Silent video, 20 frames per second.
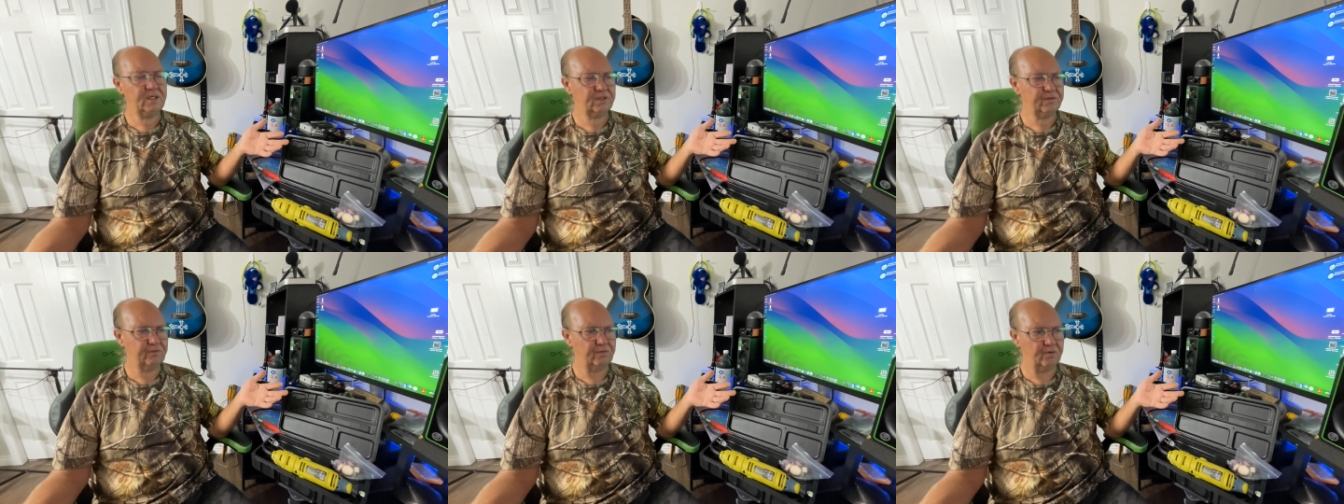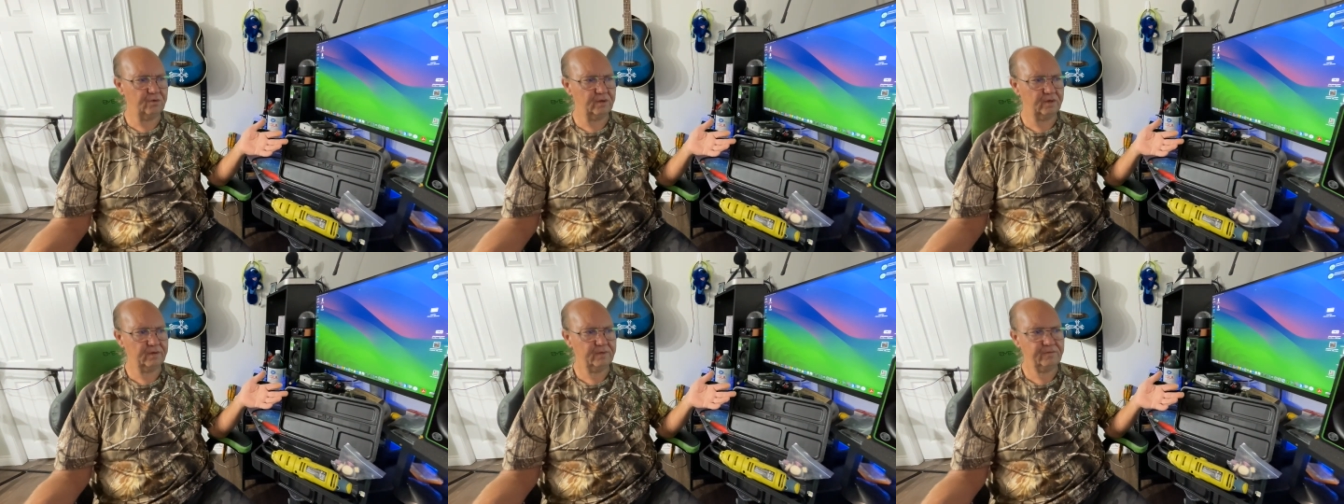
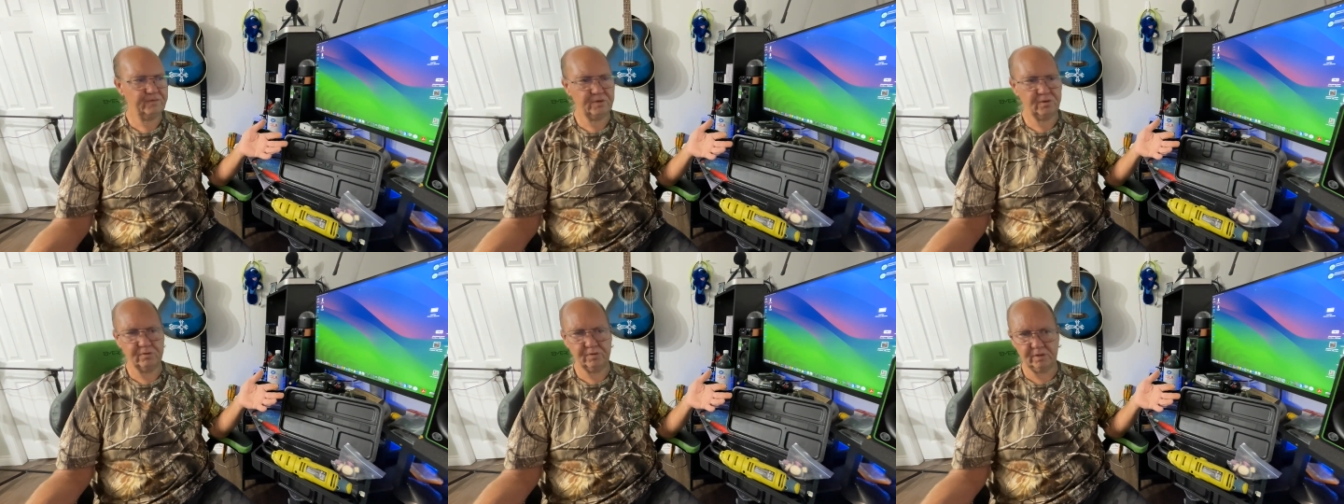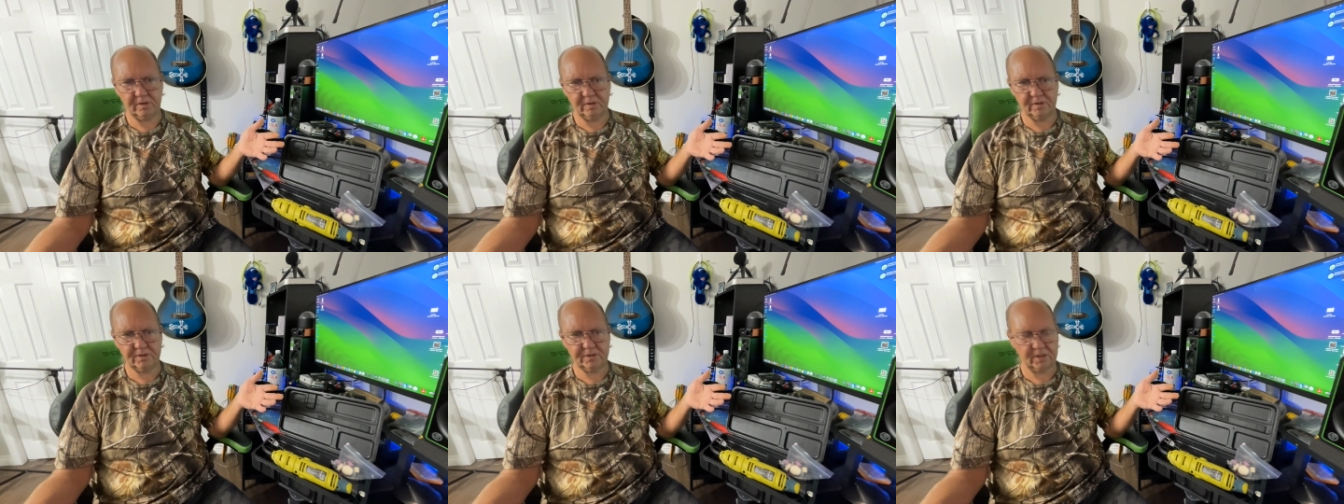for a few
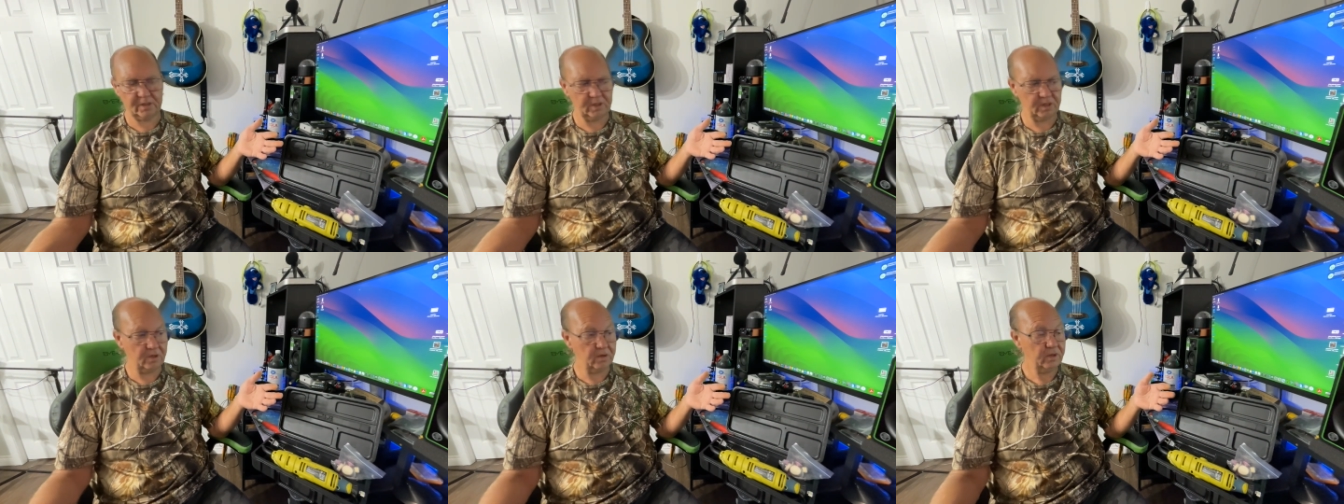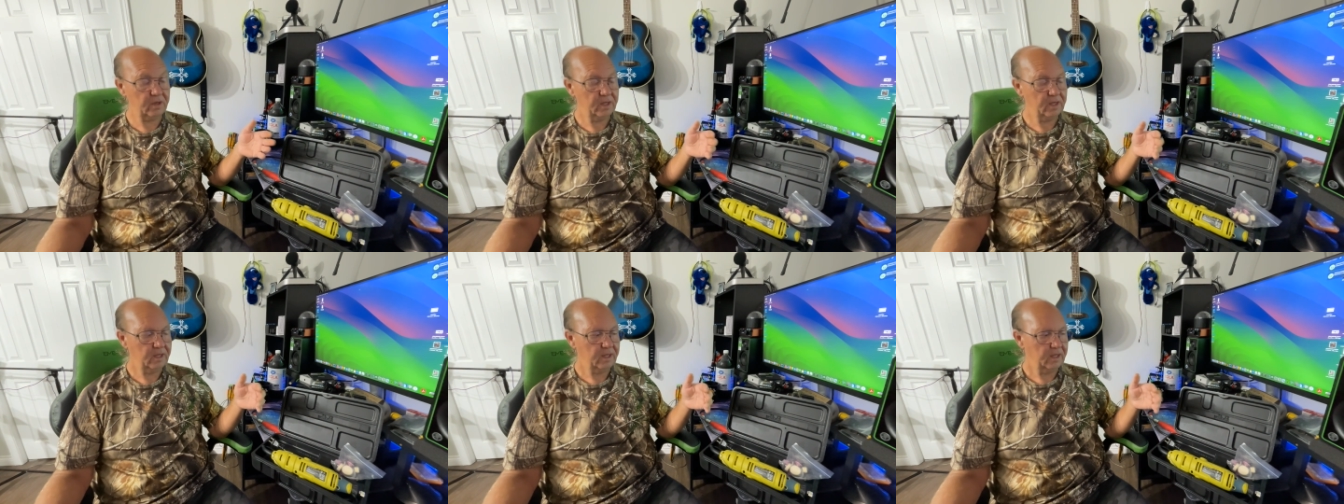years ago.
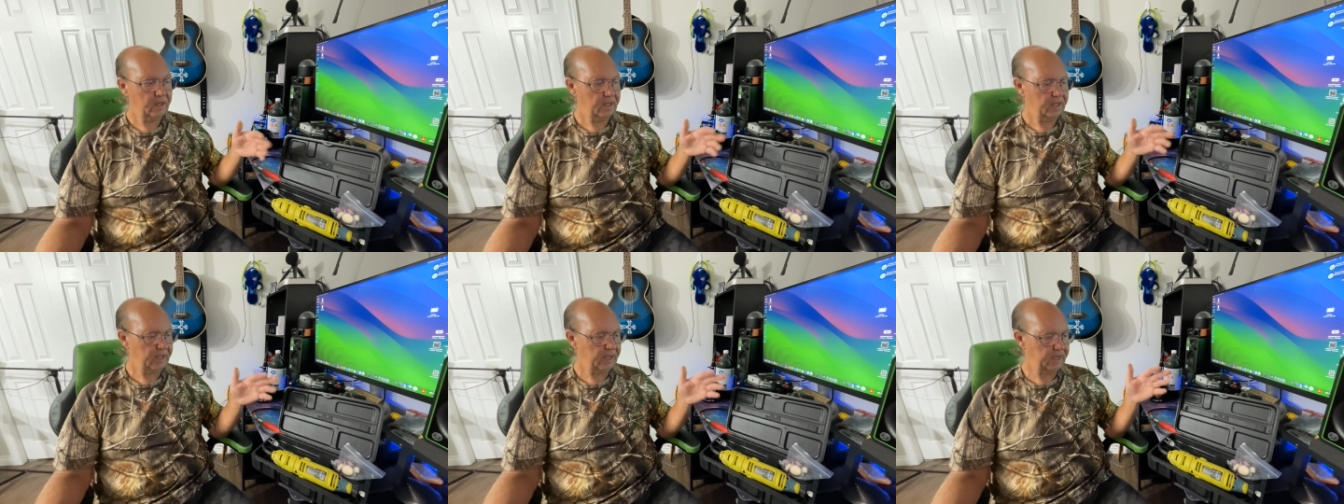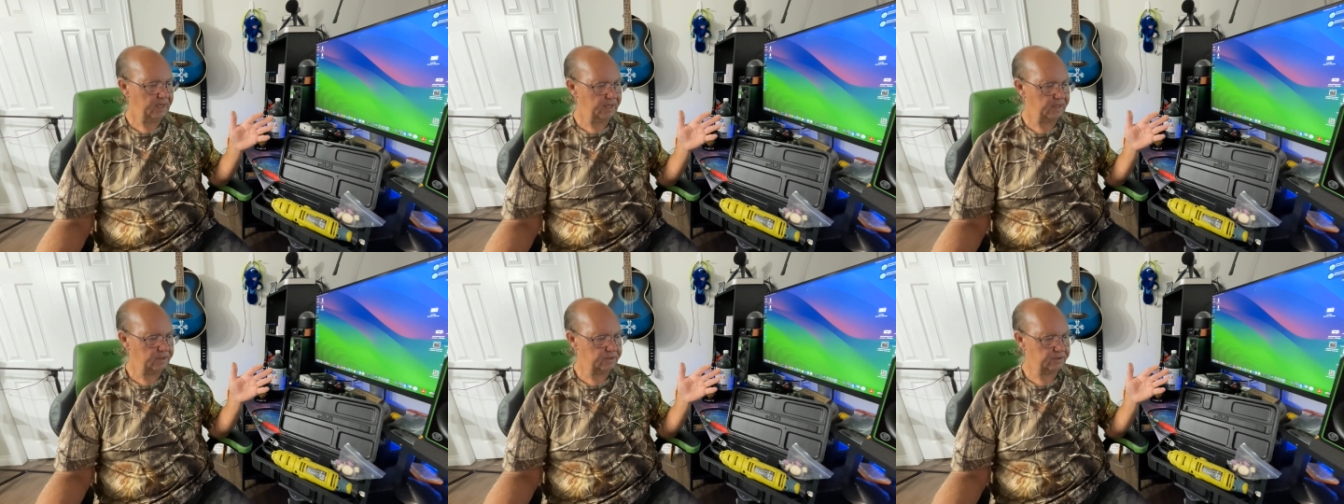
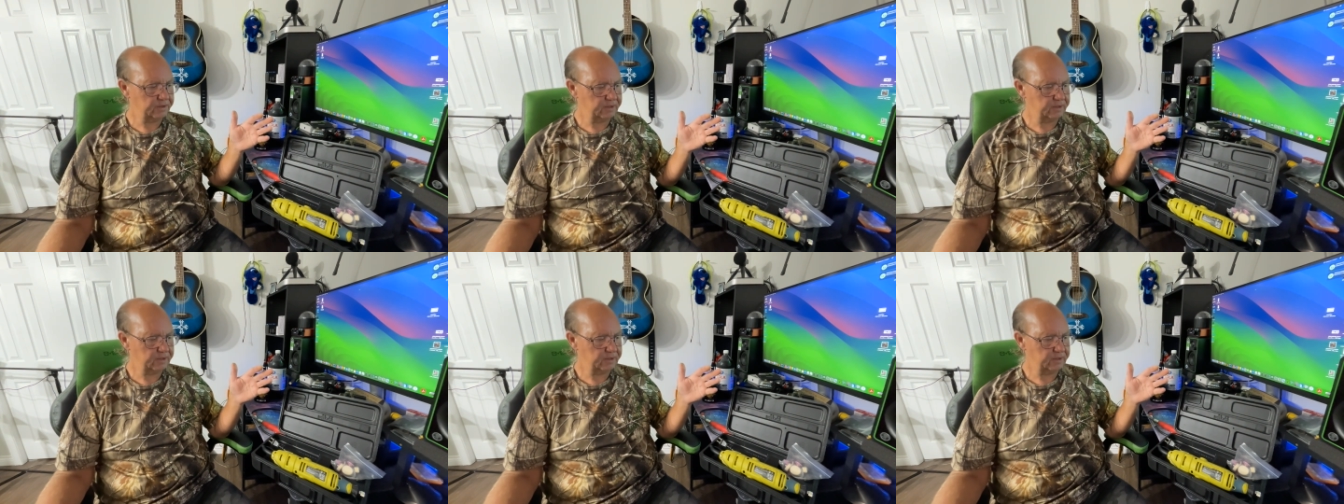And